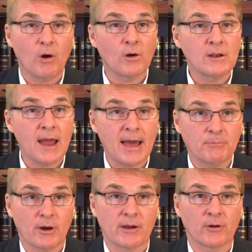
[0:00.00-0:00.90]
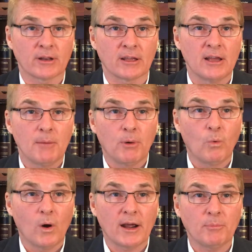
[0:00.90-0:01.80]
or non-priority, but
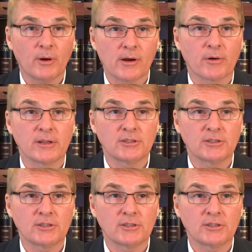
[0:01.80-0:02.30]
what are priority